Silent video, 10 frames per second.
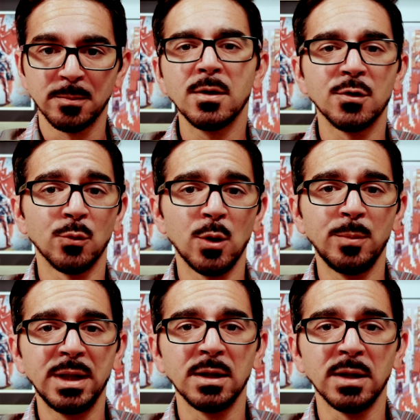There will
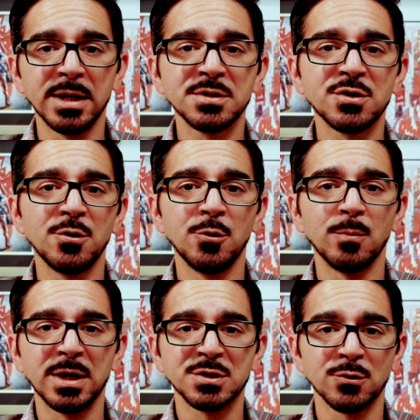be links to
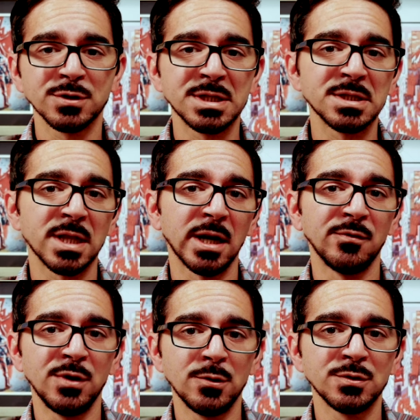my sources that I've
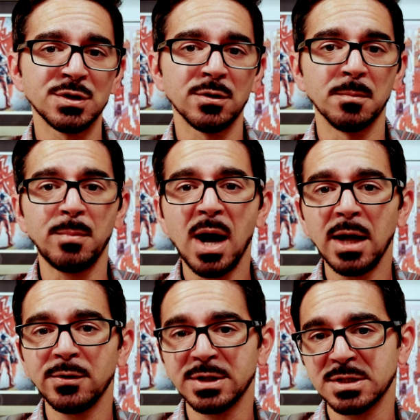used to
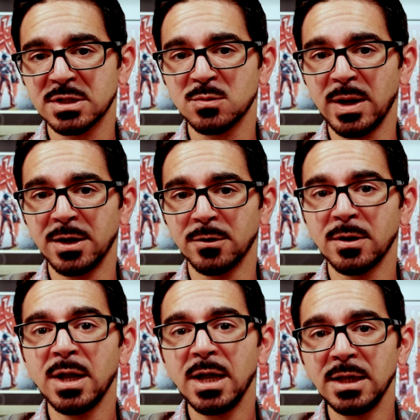compile this explainer
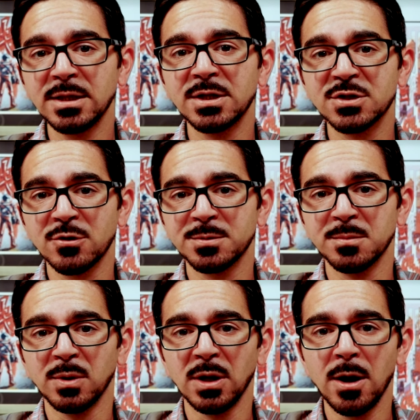in the description
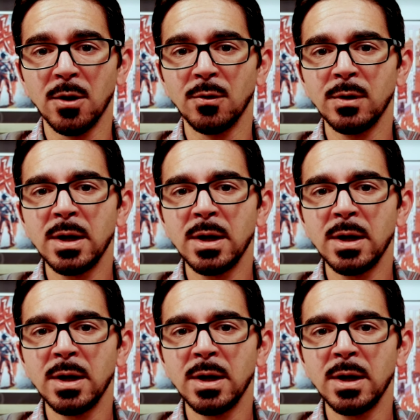below,